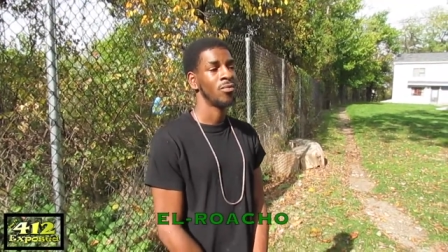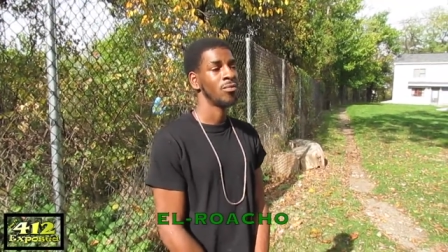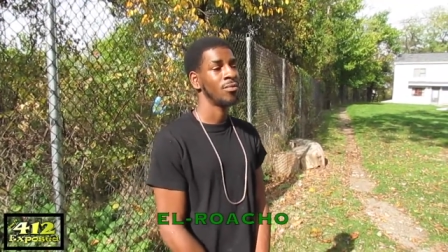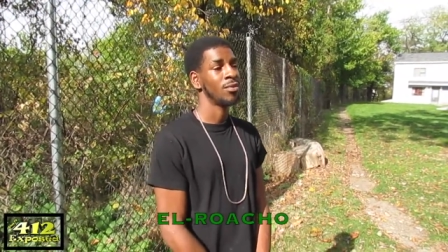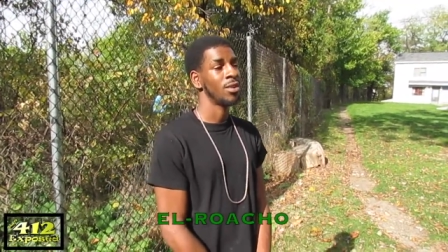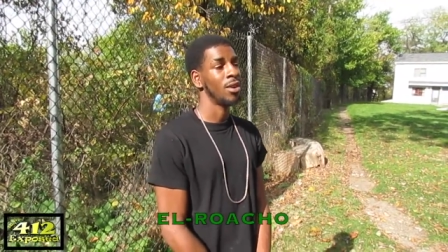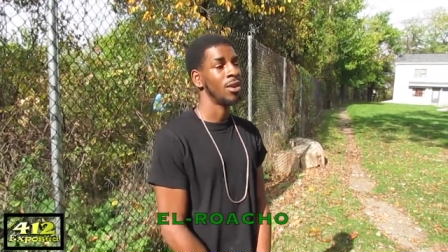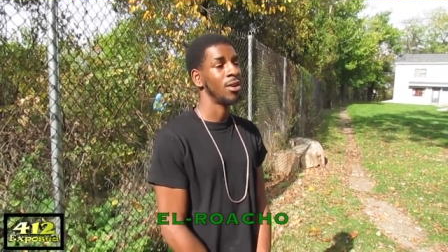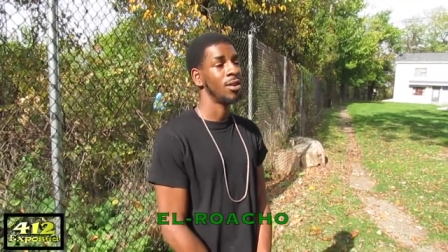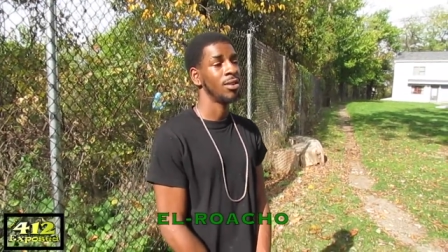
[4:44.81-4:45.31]

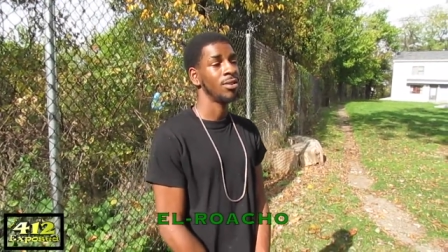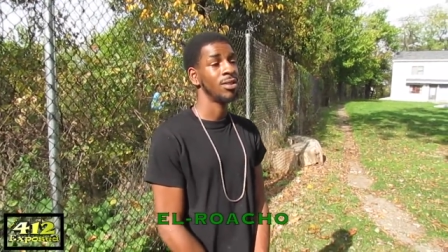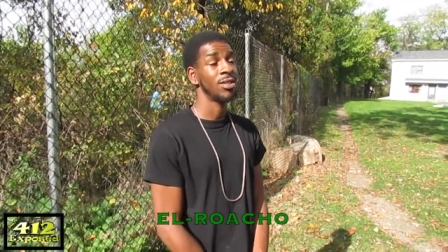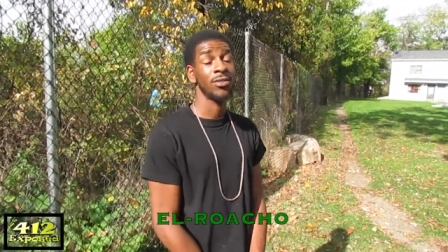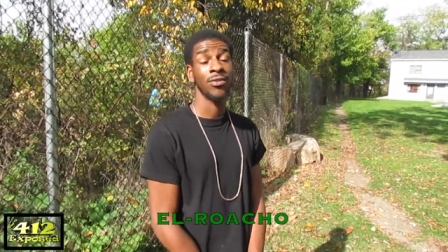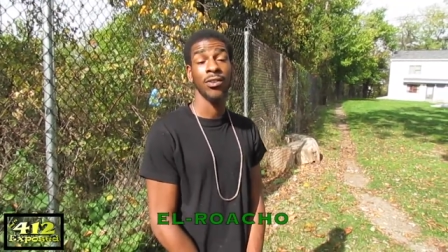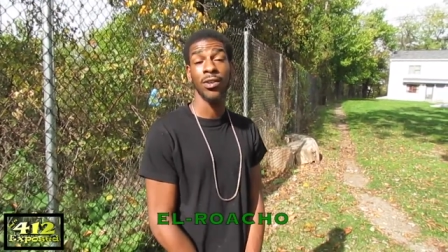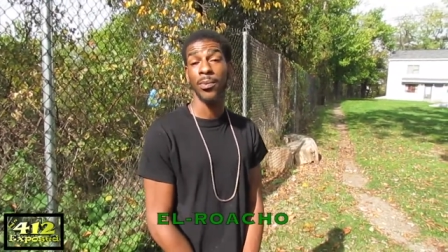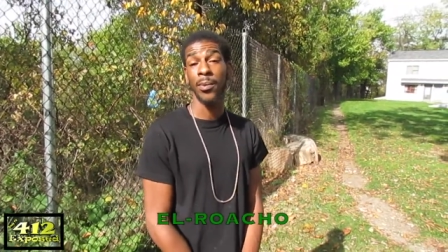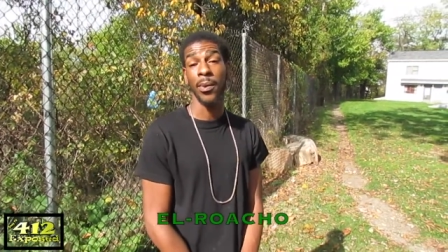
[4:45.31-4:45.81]
No, I'm
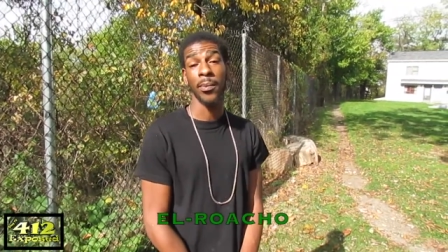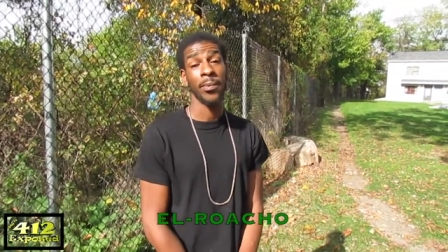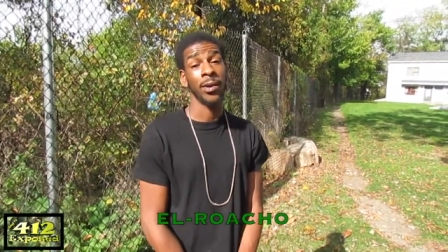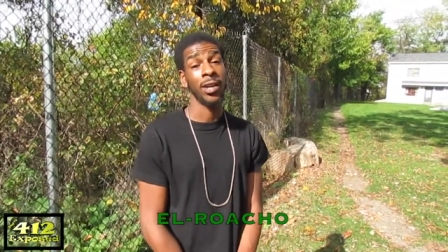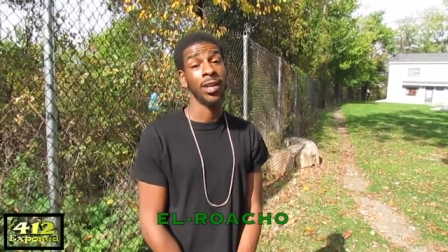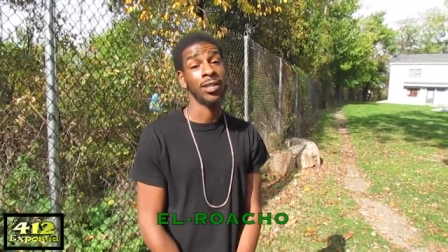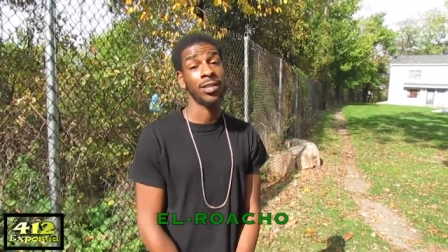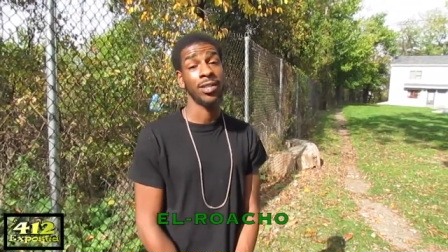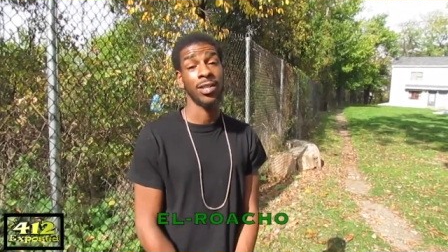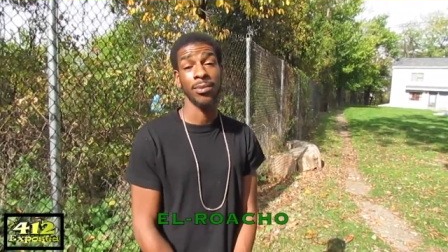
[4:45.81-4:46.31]
just fucking my
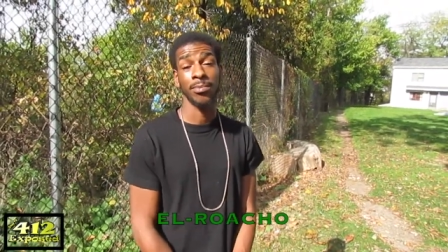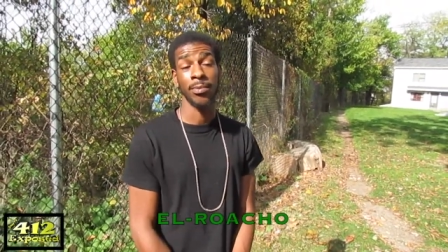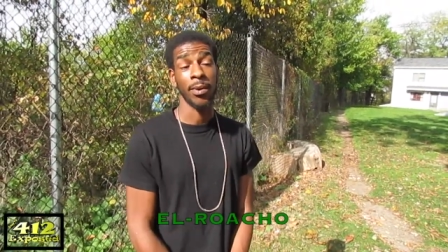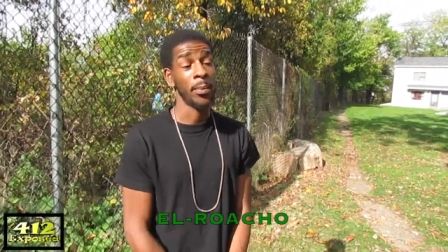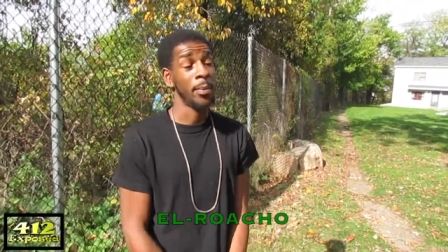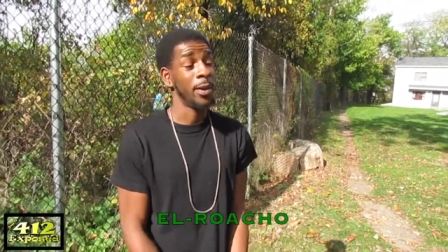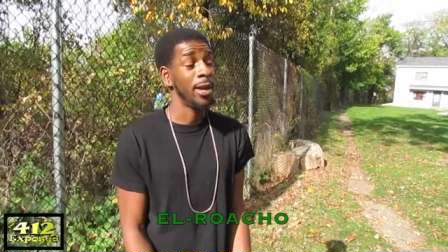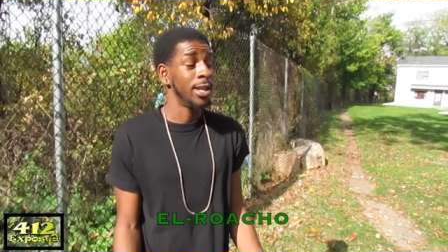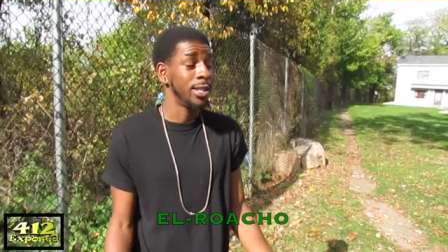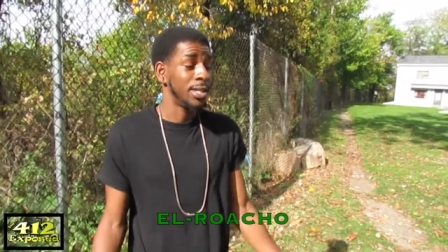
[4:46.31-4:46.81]

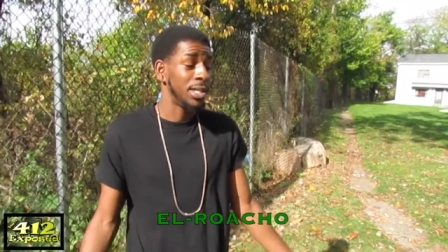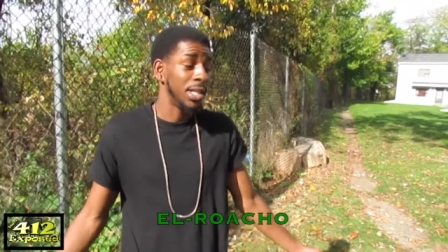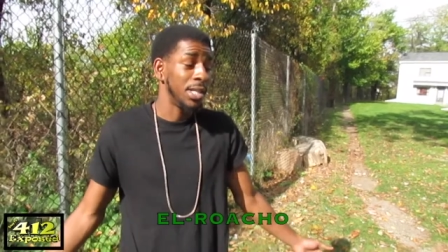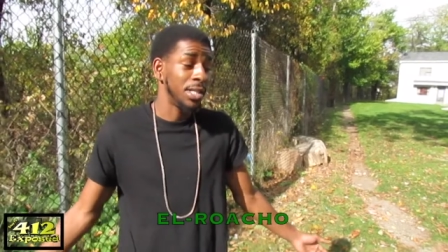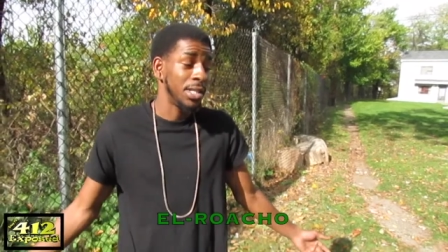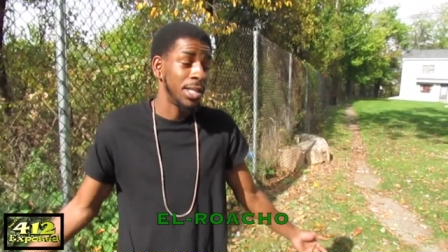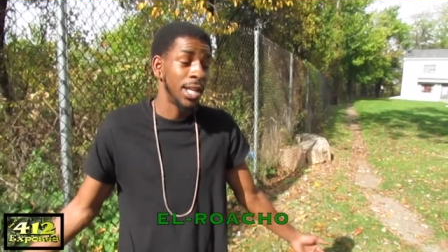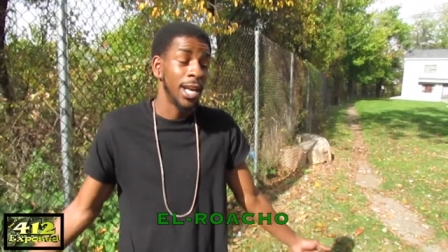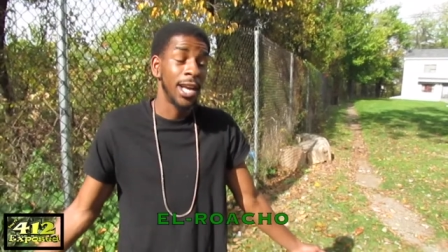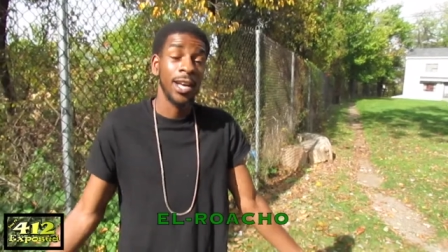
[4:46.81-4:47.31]
man Tay
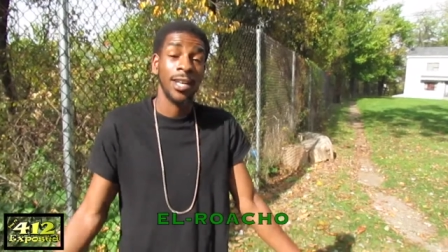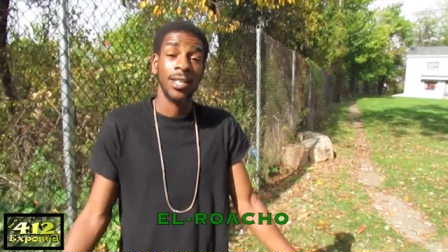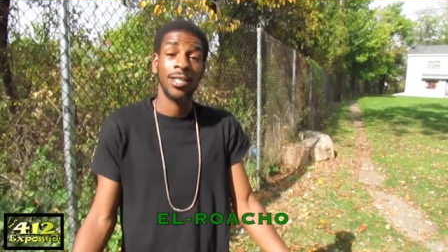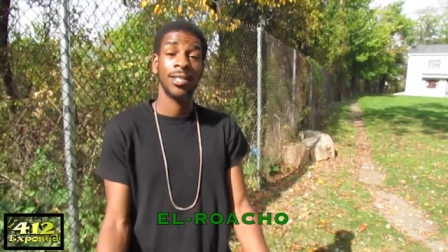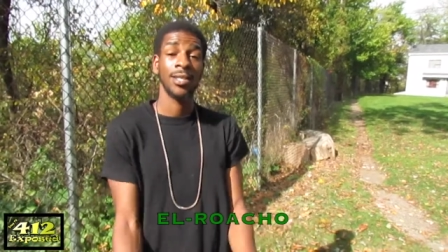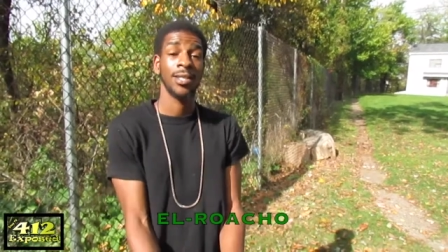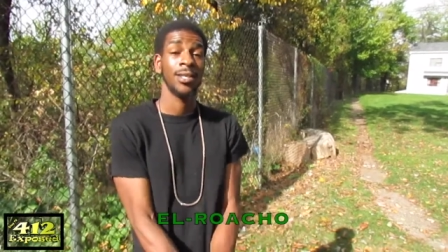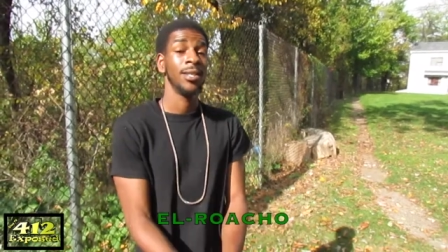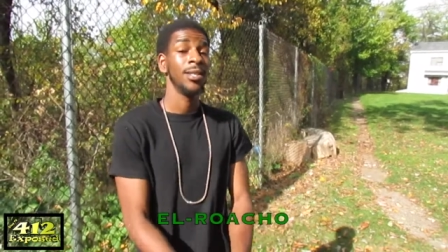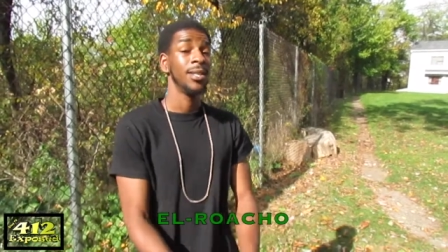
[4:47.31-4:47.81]
Stash.
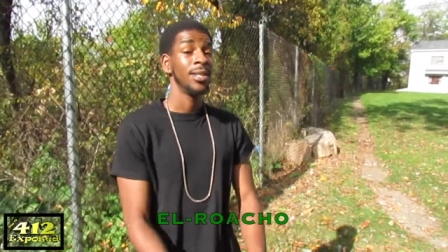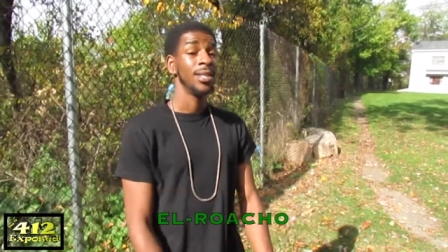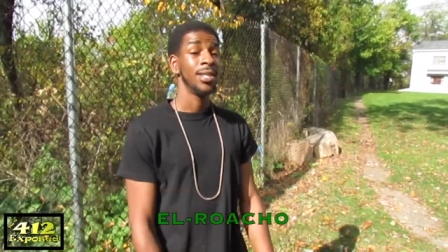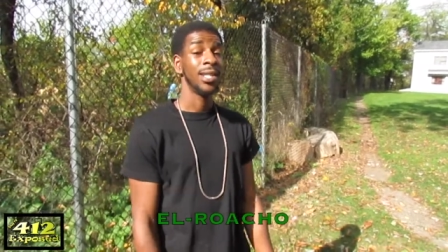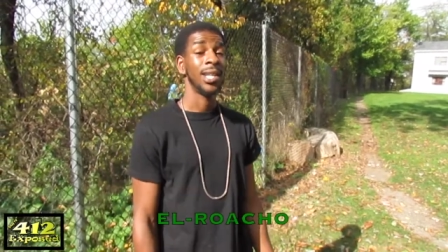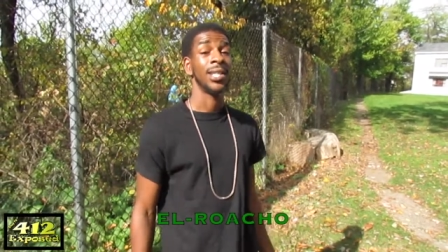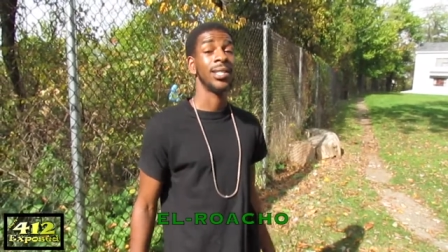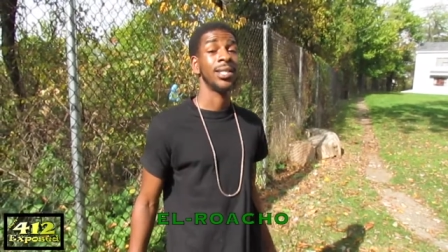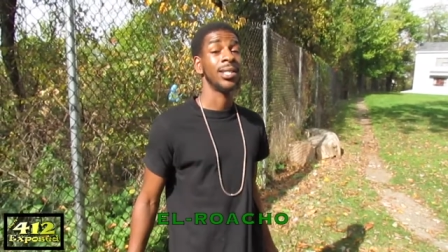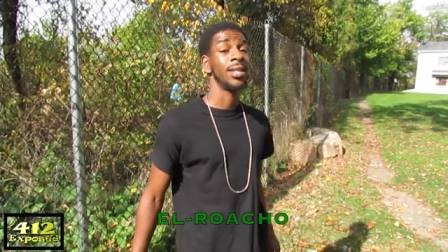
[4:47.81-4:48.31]

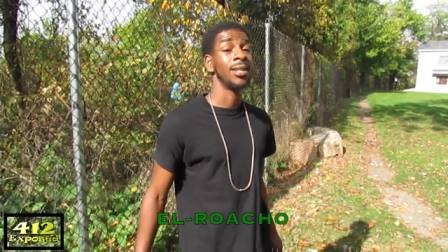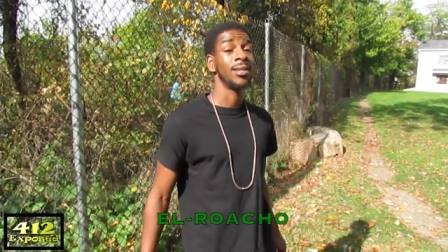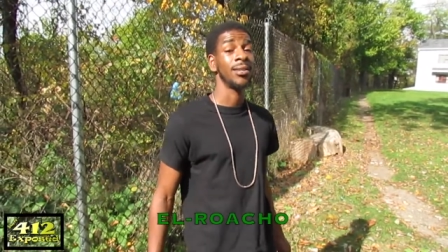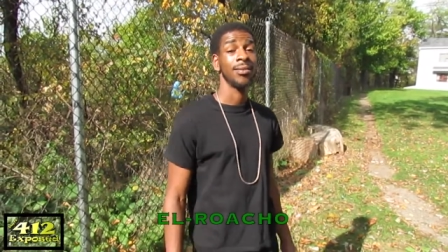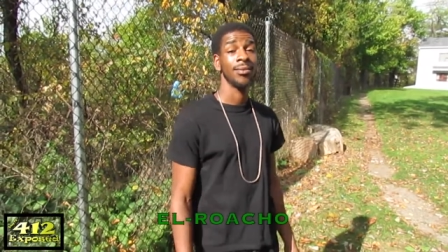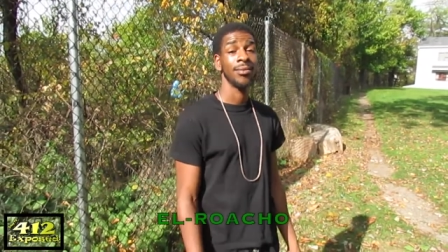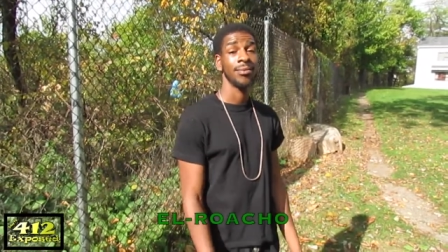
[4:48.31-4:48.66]
That's it.